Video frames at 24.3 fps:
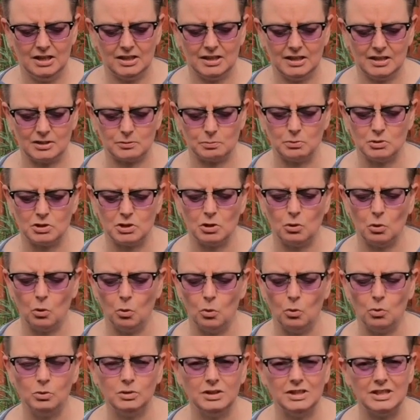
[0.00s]
This was the
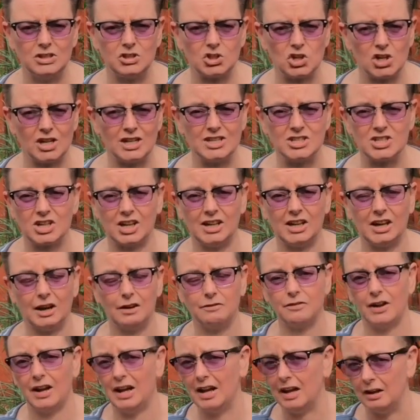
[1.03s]
only change I
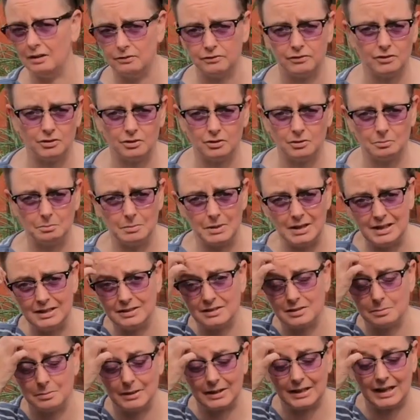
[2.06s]
have ever
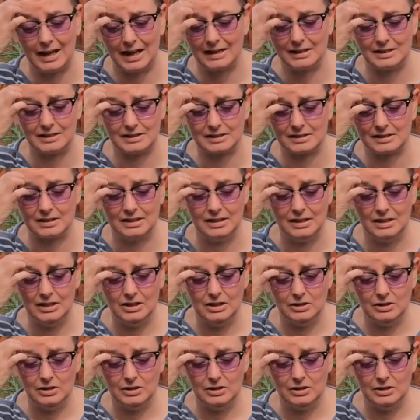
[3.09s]
made to my carrots.